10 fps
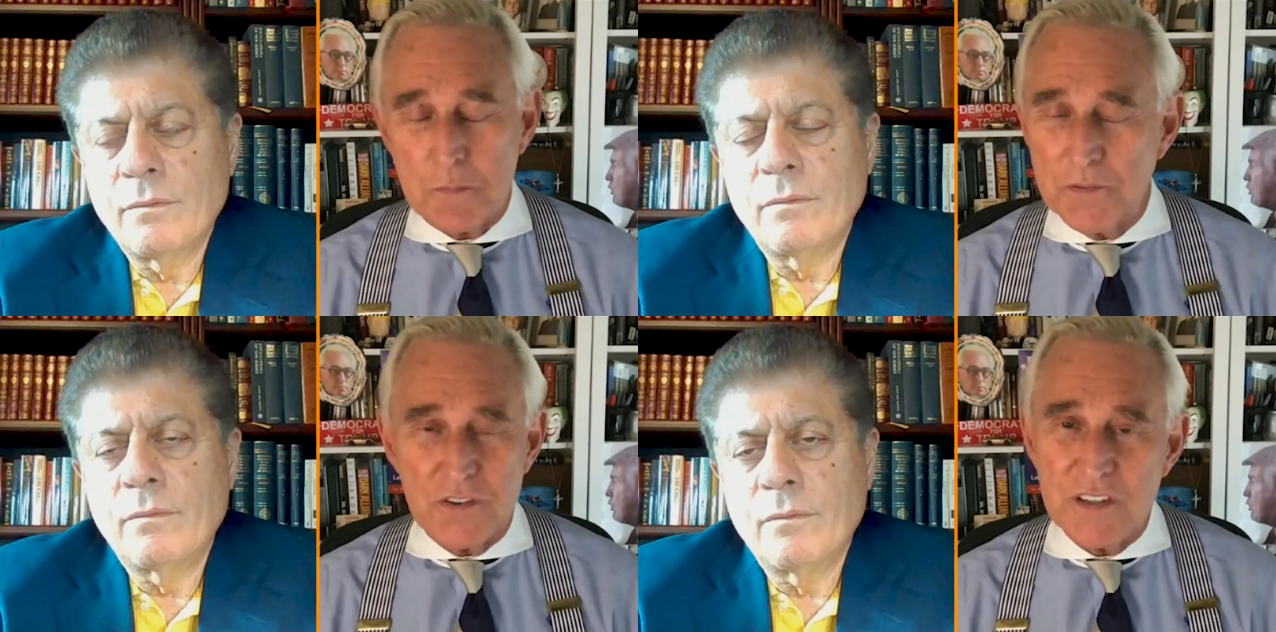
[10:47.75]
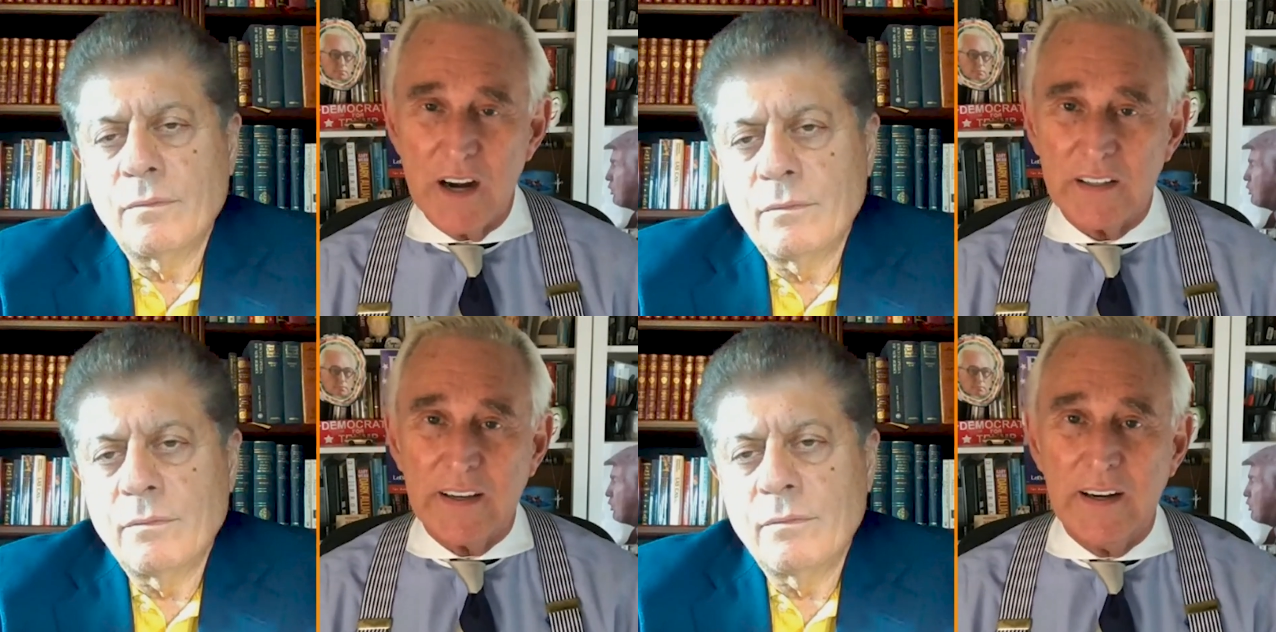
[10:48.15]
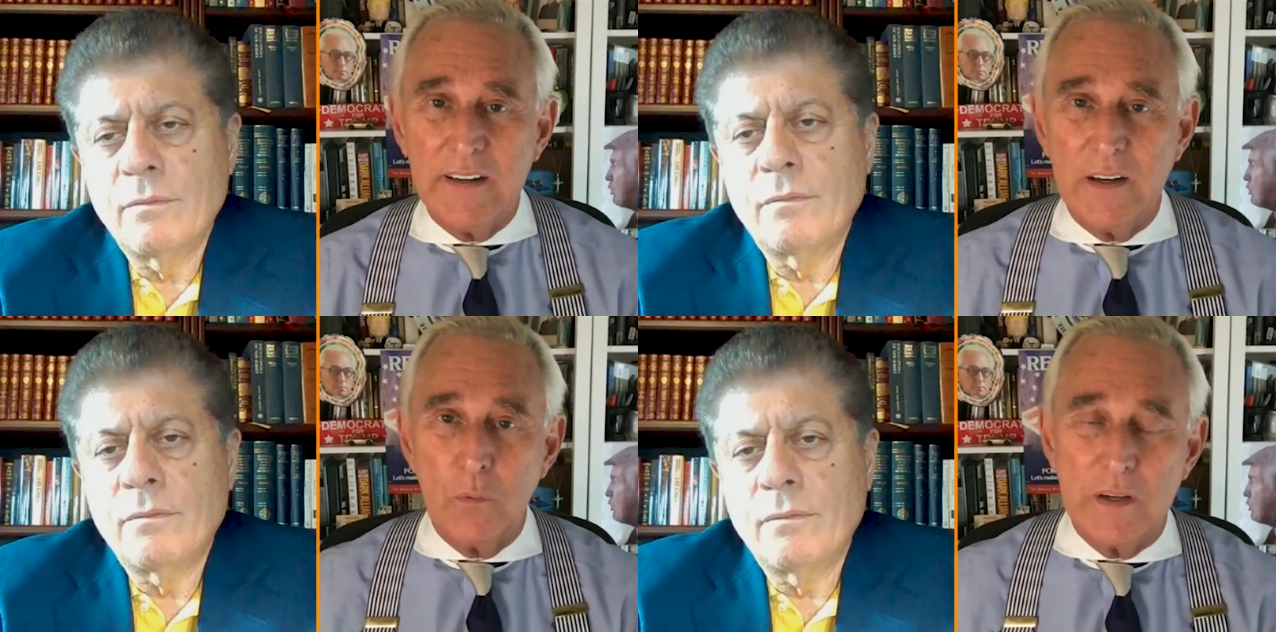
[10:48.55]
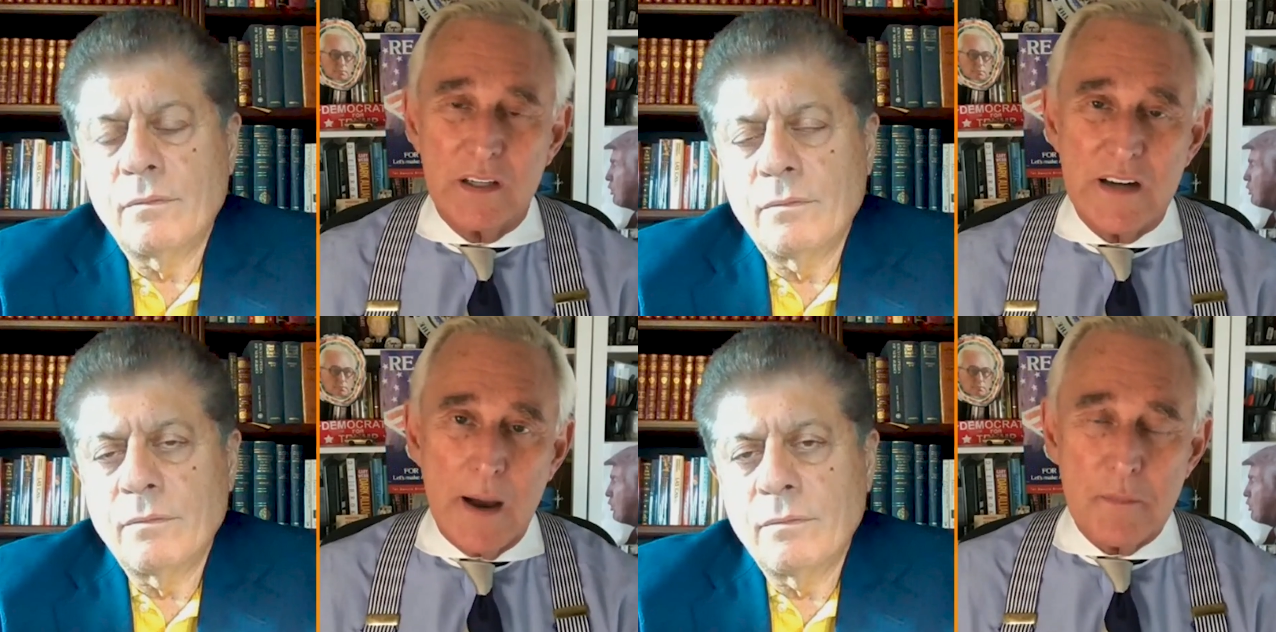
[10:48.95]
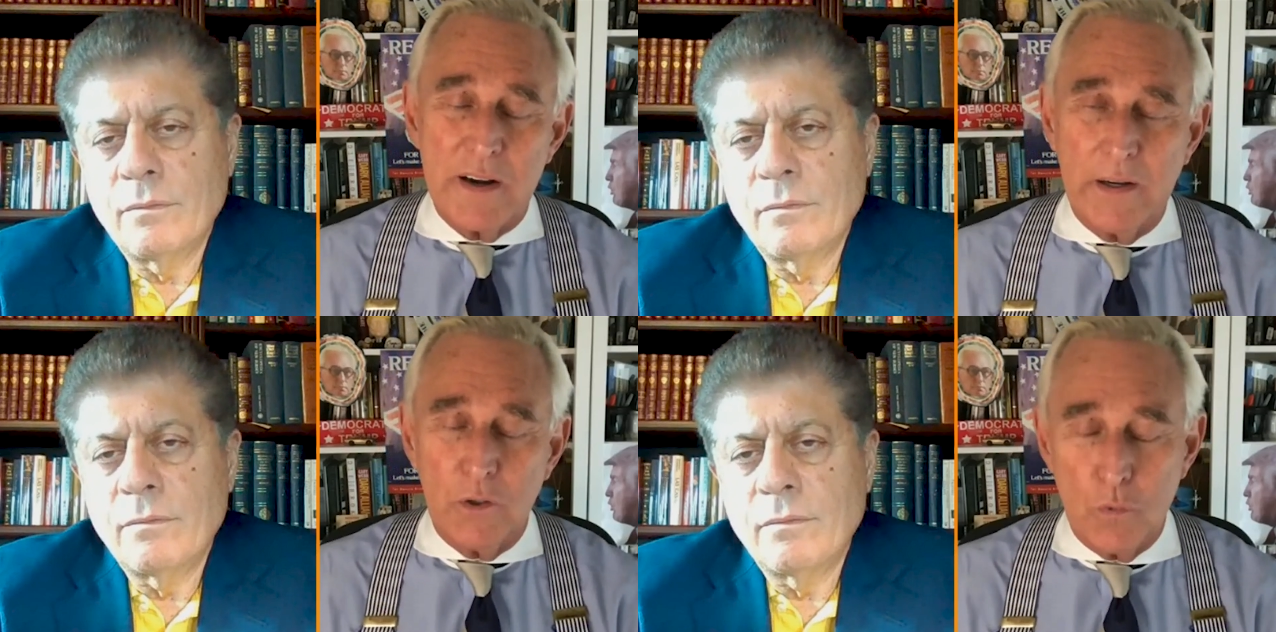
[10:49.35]
Speaker 1: but there's not a candidate we can
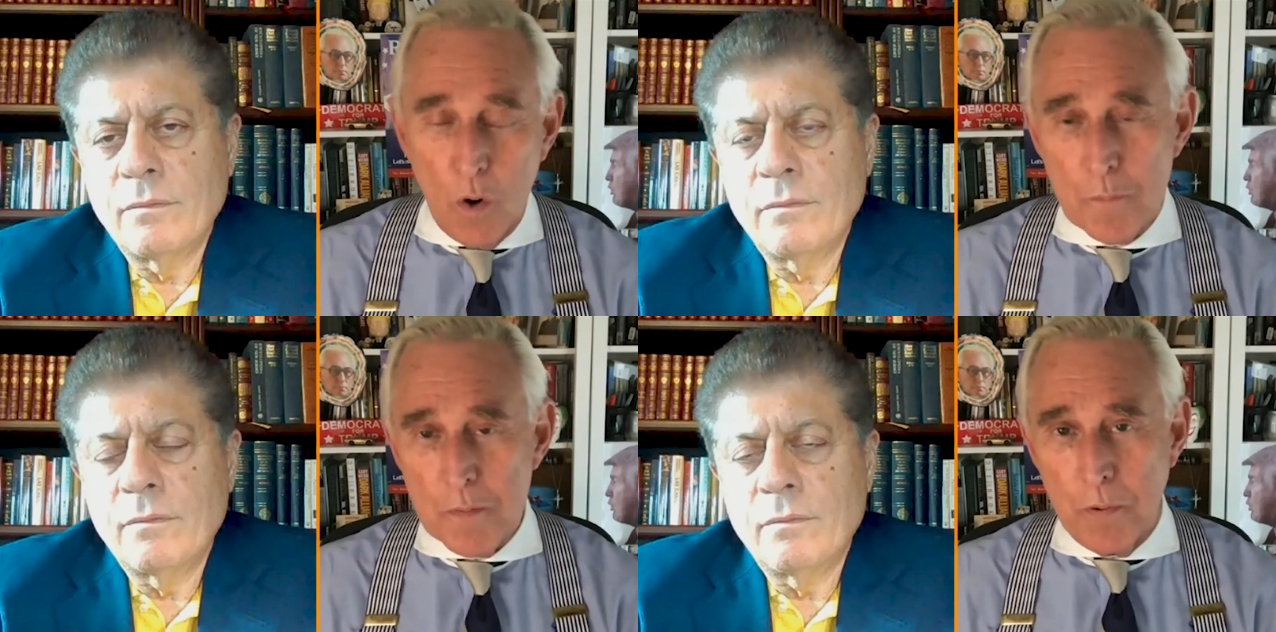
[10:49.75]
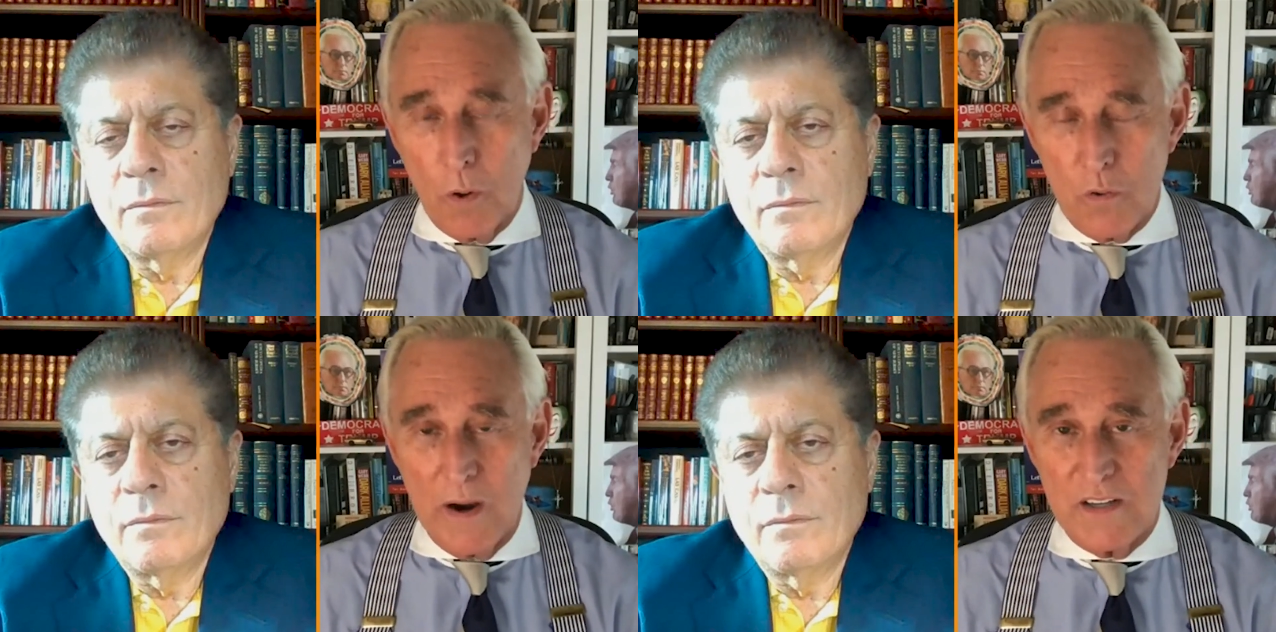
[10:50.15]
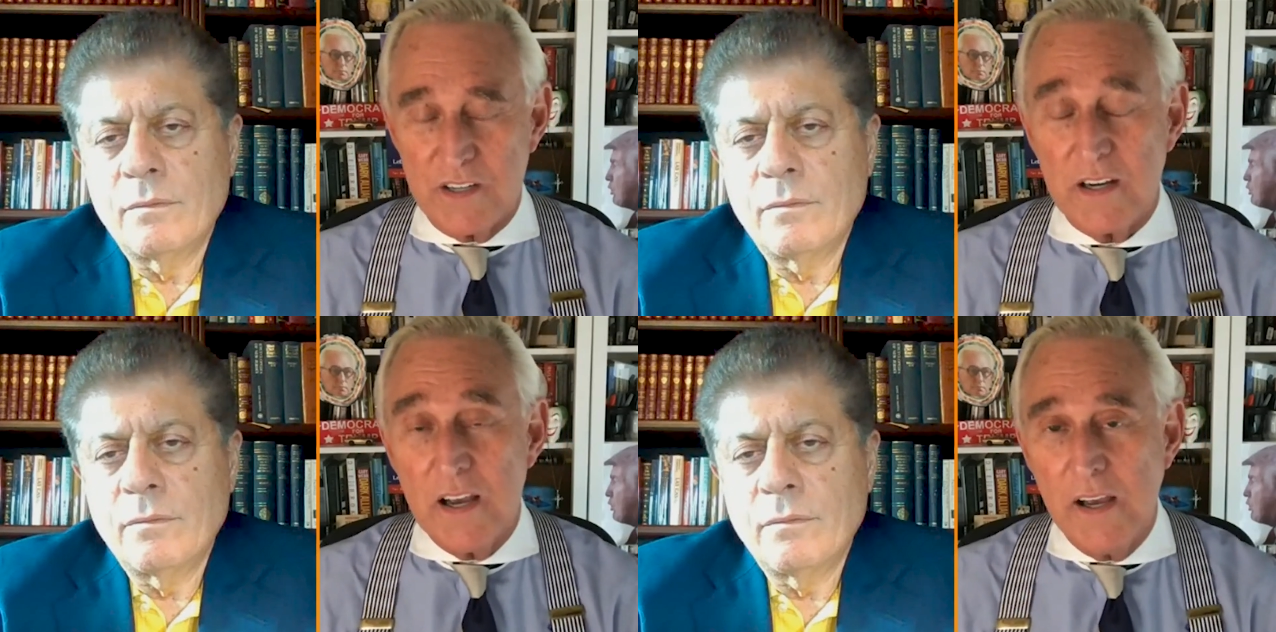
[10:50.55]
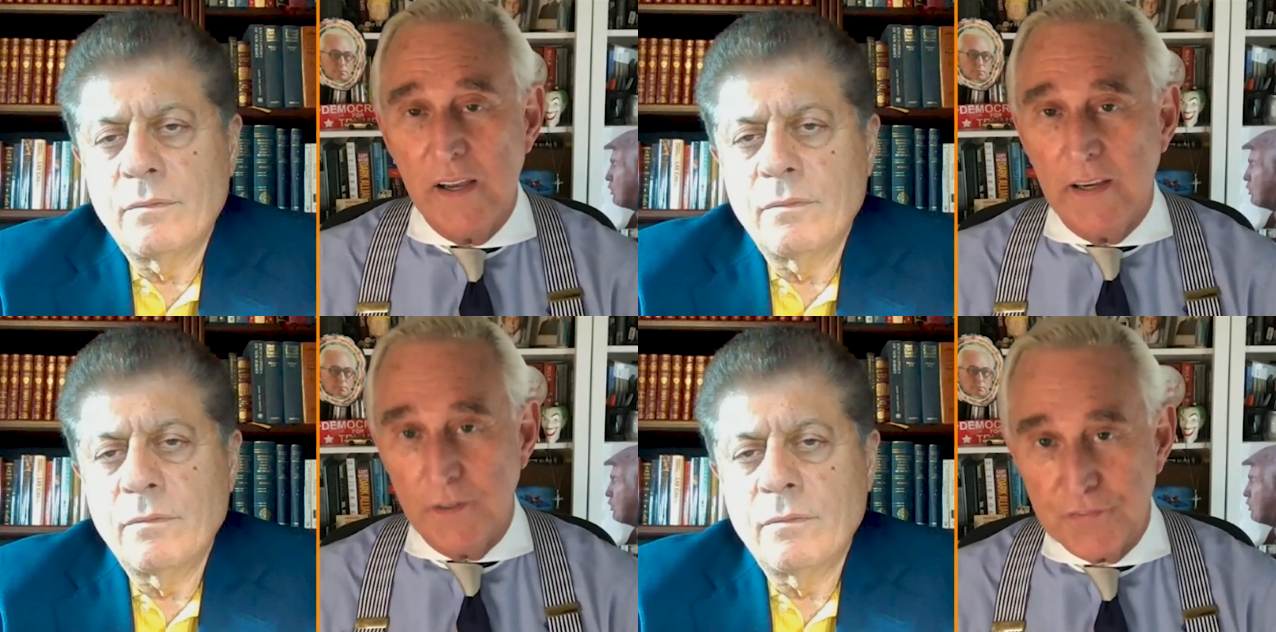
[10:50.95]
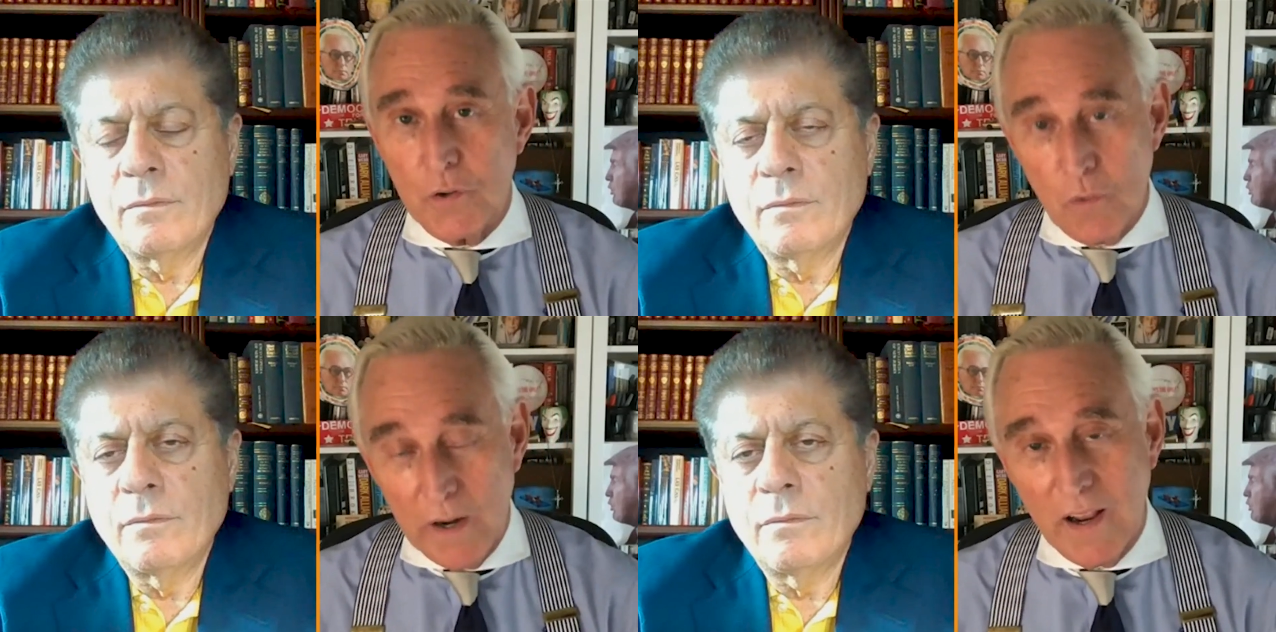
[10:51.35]
nominate who won't be polarizing if
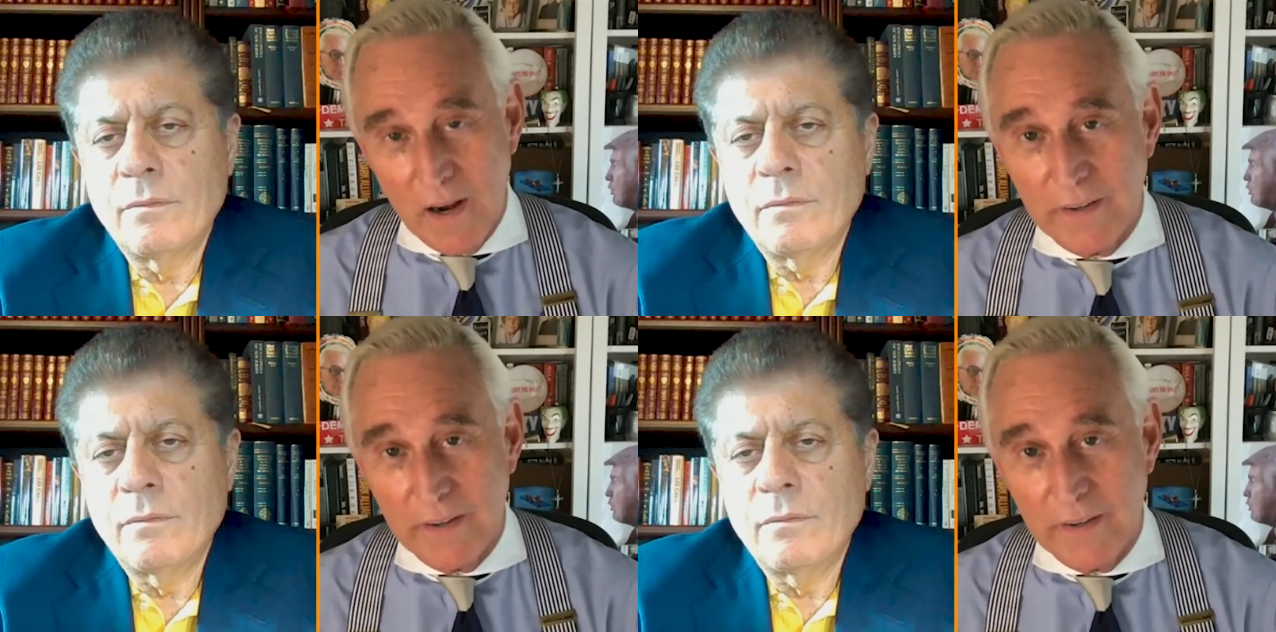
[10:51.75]
they're running